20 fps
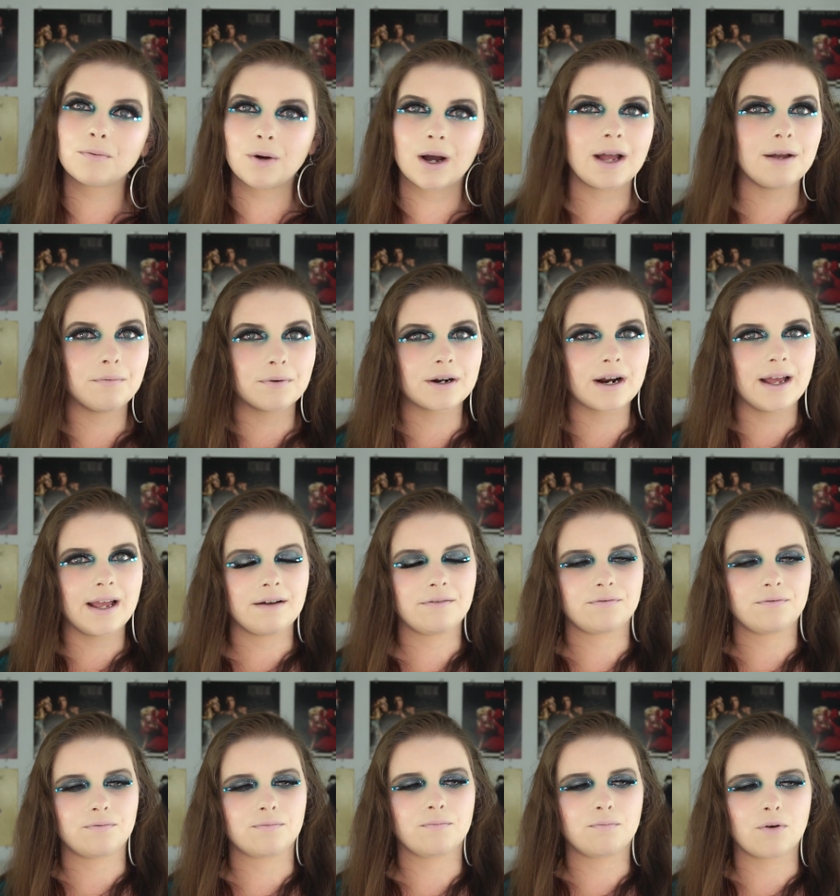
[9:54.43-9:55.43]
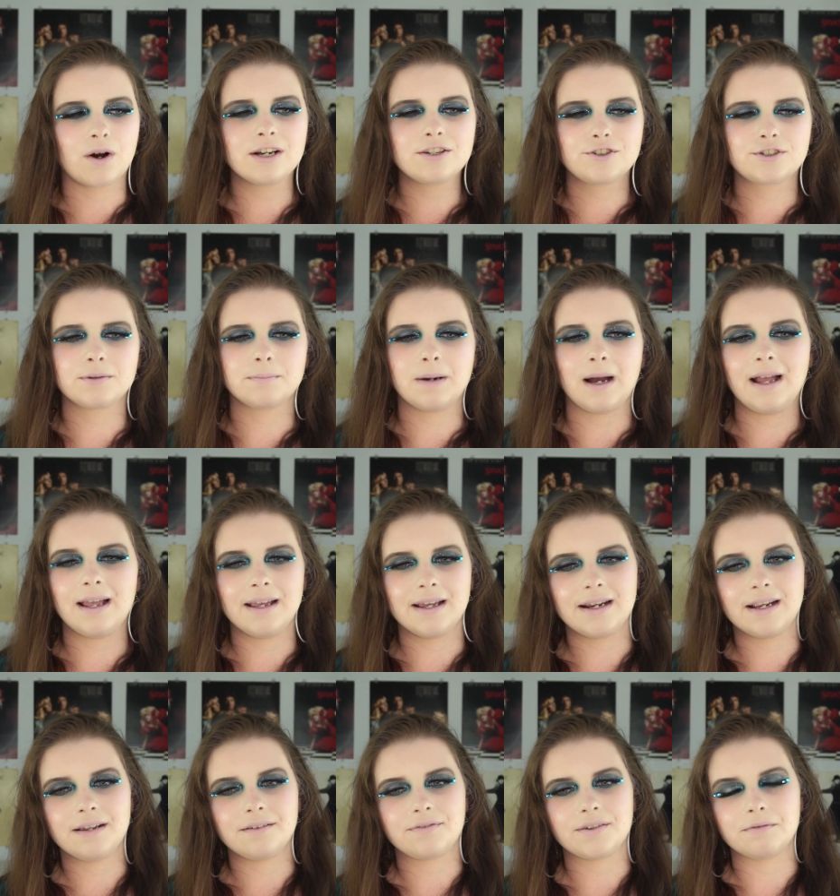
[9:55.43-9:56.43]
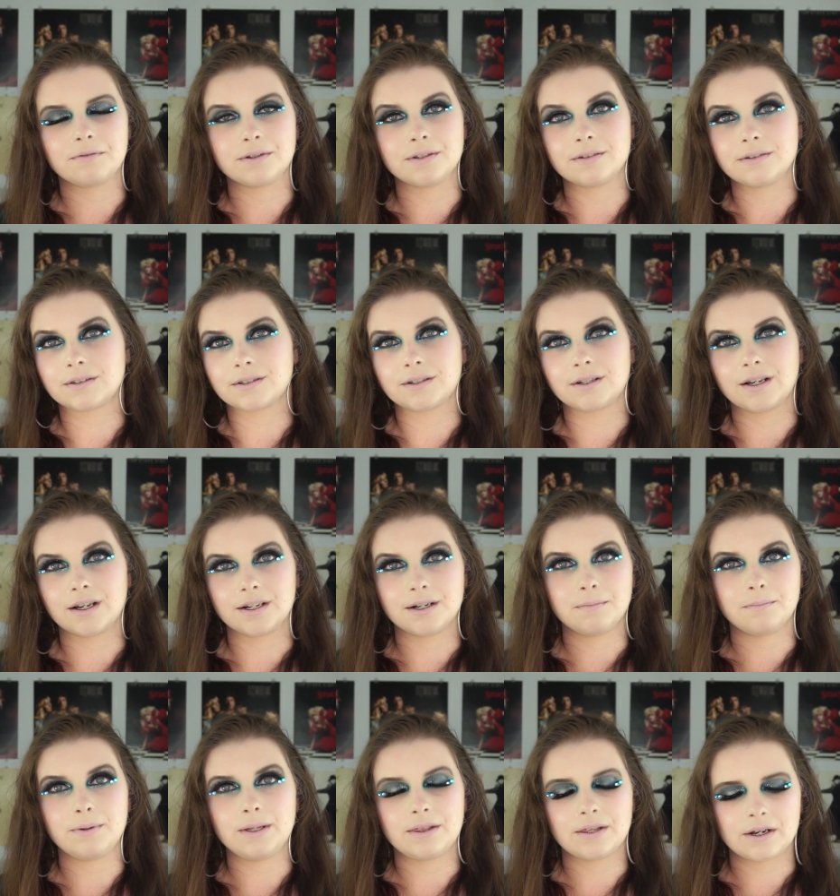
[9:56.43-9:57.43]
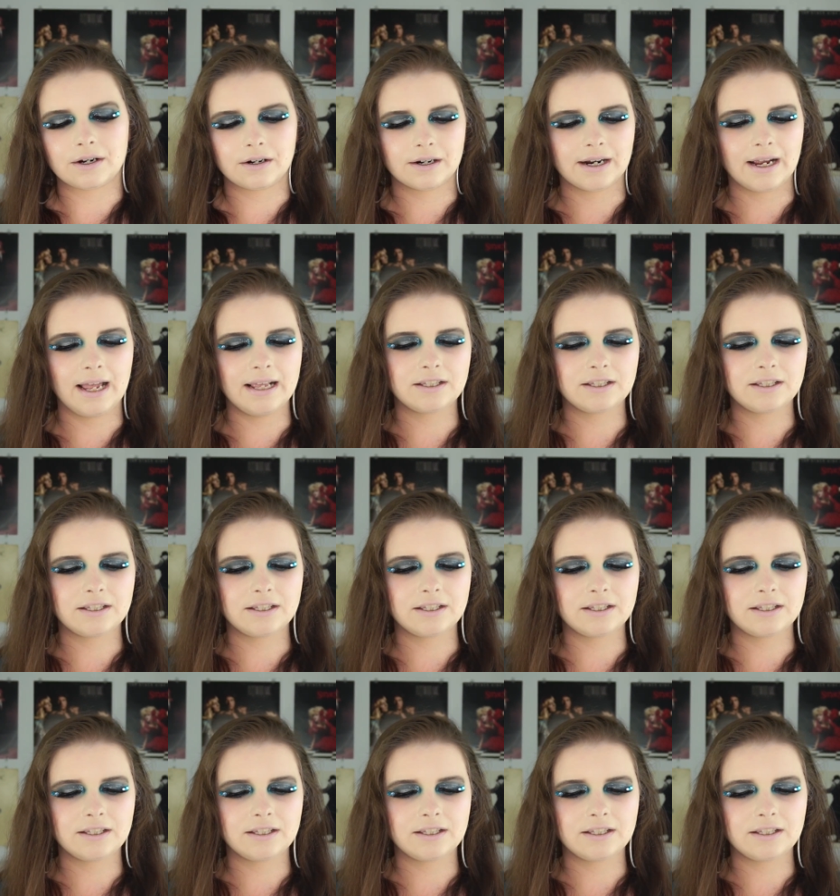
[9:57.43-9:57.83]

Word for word: why would I have rushed to buy it if it was gonna be there?